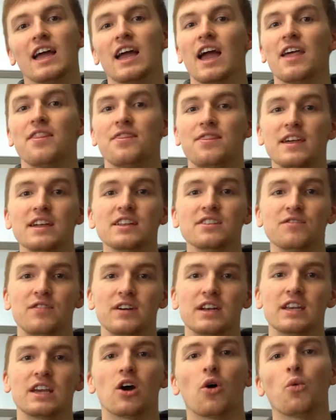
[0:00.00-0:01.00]
In this
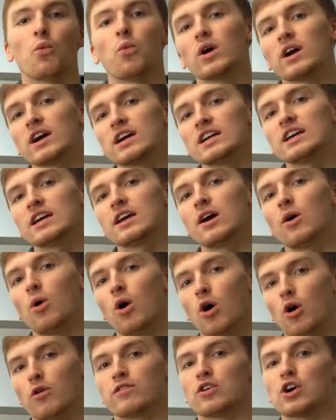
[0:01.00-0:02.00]
video, we're going to go
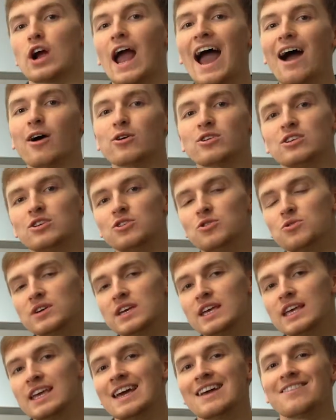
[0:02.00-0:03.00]
over how you
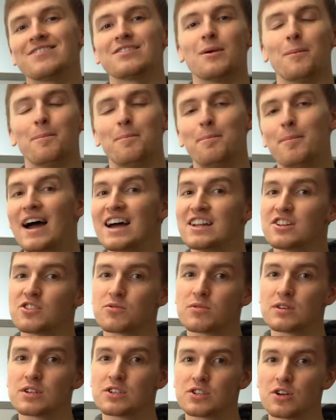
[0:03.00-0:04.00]
can get the best
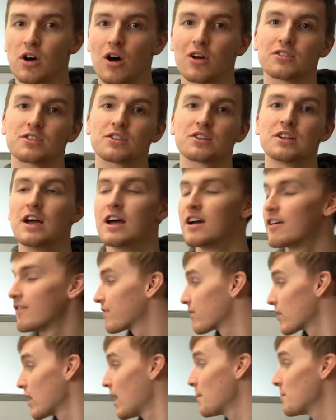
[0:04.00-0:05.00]
results
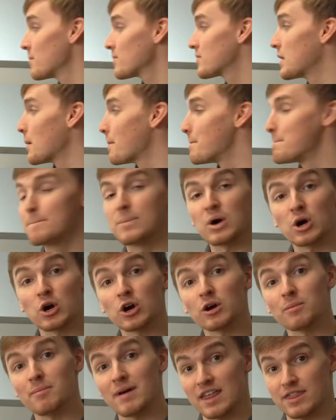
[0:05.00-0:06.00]
from the
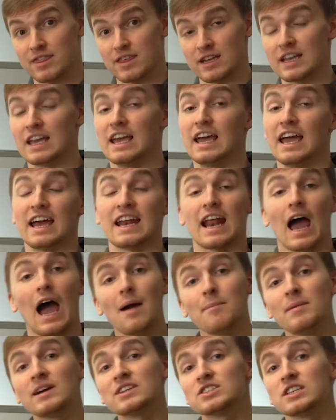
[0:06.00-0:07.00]
BRRRR method. And
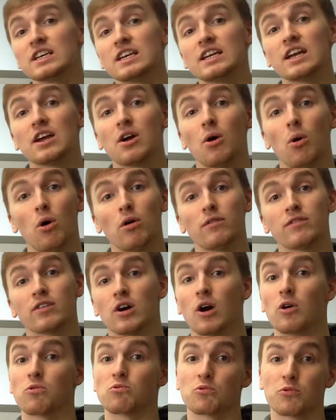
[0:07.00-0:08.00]
I'm actually going to go over
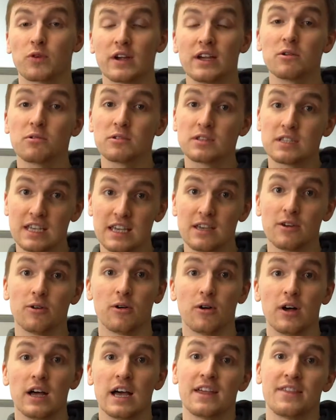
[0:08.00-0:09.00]
a real
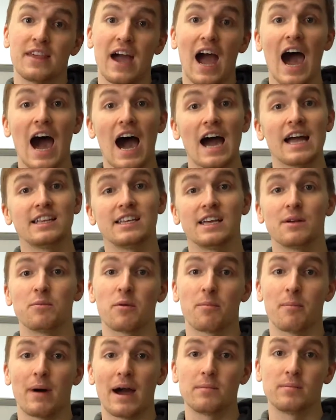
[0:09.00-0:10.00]
deal that I did
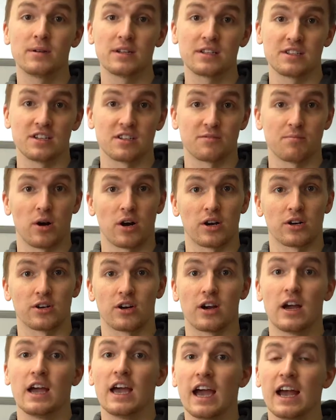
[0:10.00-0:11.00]
with my business
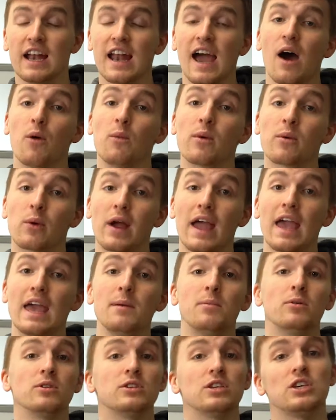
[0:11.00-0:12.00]
partner and how we were
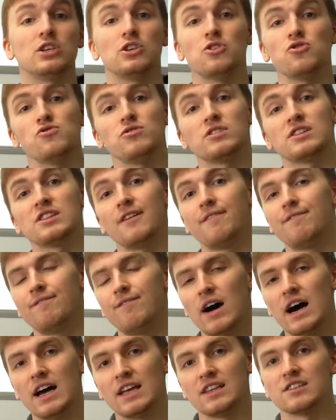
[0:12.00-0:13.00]
able to use the
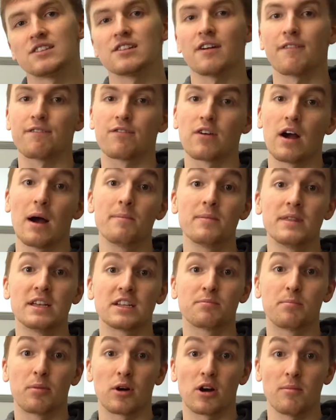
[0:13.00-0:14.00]
funds from
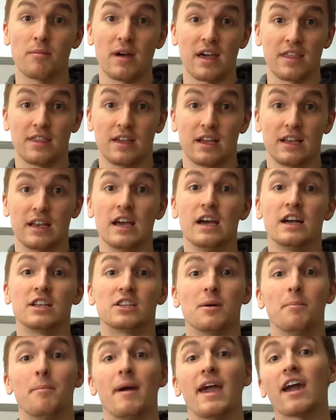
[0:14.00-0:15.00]
this BRRRR method
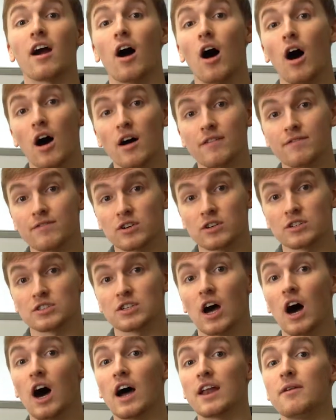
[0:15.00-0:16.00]
to make offers
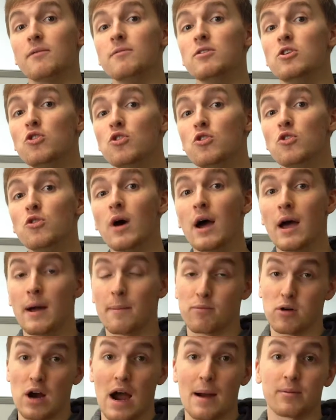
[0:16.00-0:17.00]
on new
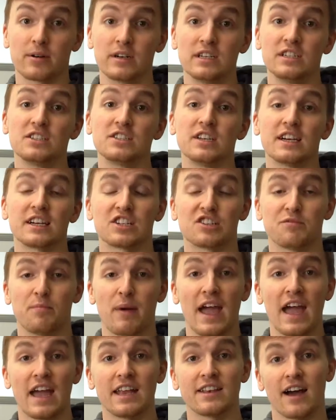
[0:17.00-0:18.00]
properties to
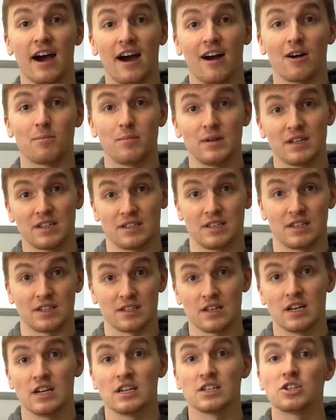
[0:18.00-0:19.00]
expand our
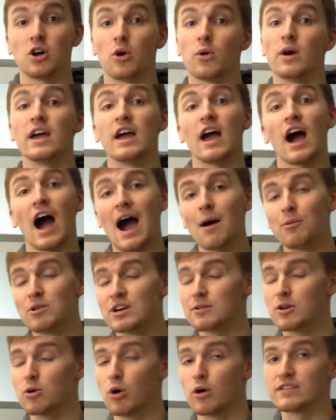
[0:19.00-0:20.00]
business. So I want
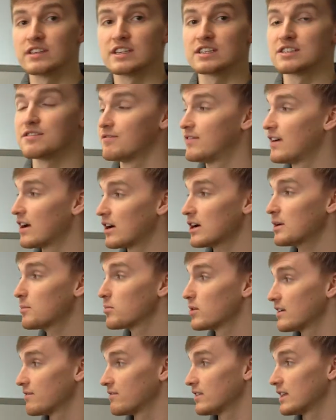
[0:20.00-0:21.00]
to go over this very
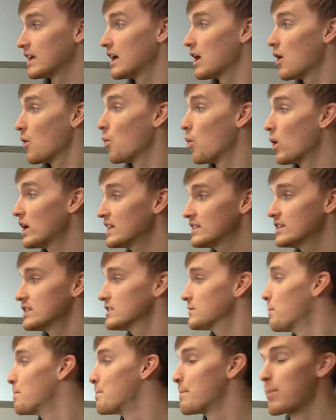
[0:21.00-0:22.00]
briefly. What
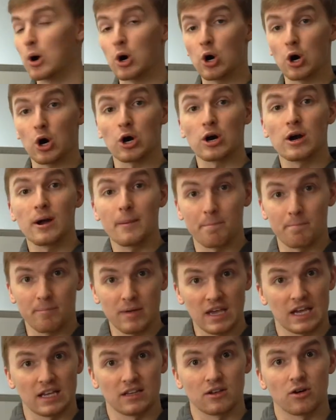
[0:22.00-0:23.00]
does BRRRR
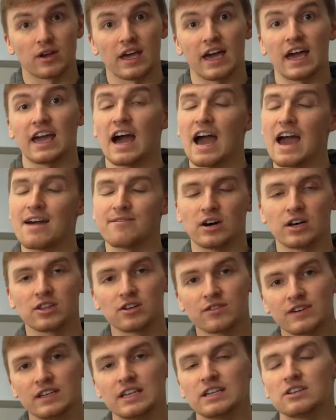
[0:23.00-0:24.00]
mean? Okay, I have other
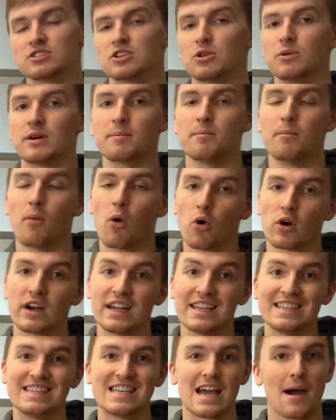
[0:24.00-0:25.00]
videos going more
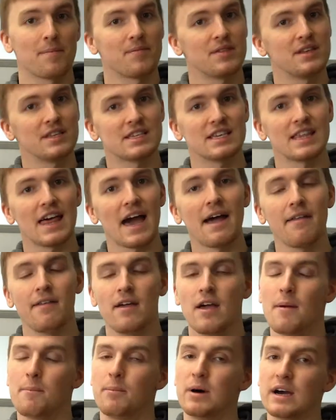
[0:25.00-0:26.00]
in depth into that,
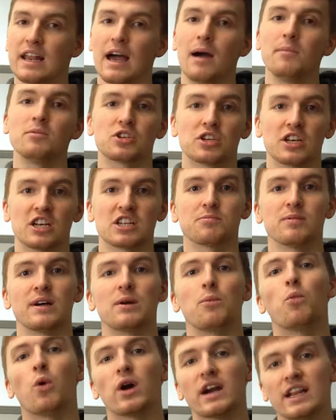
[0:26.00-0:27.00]
but I'm just going to
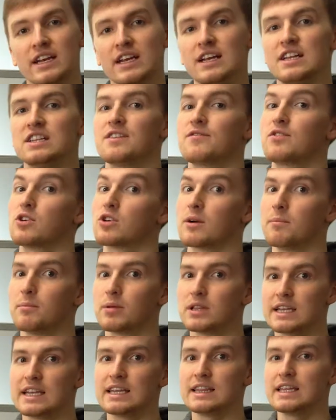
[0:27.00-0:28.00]
explain what it is if you're
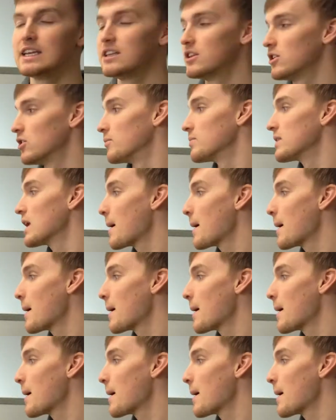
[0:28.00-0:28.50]
completely new.